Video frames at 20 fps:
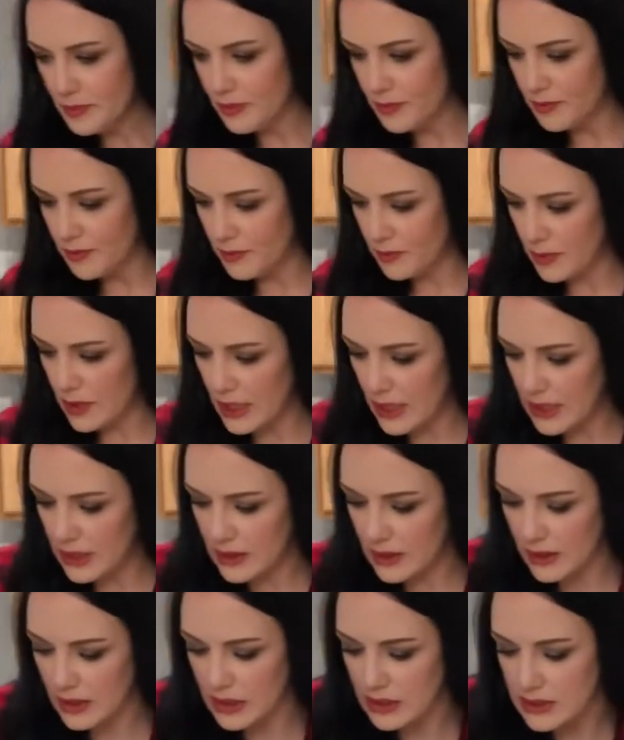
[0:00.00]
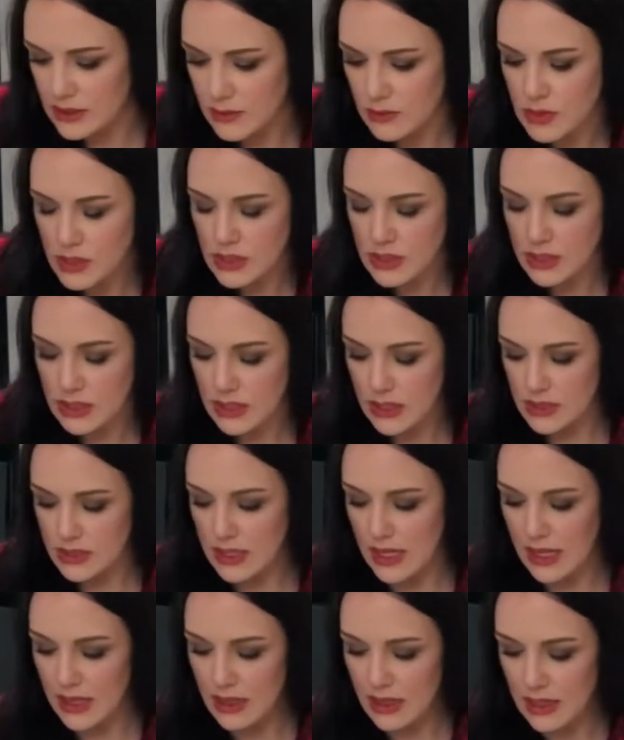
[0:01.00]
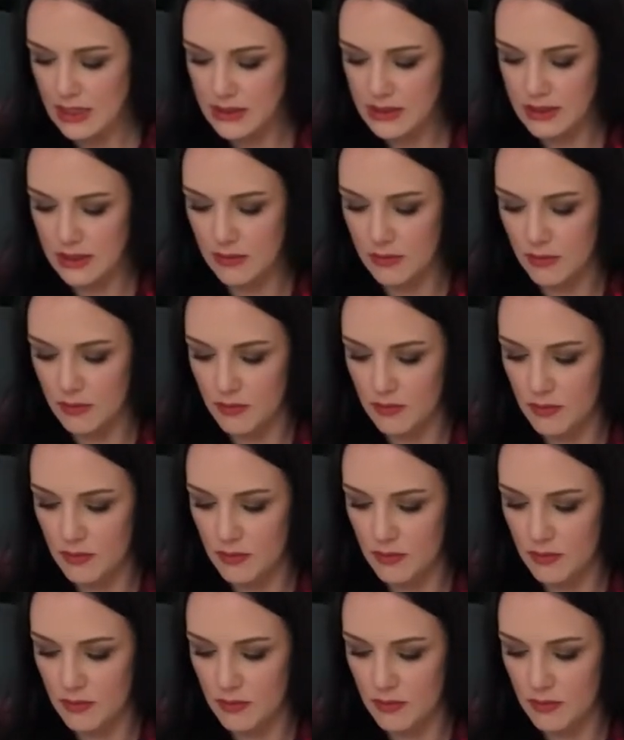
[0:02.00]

My goodness, I'm just gonna take this and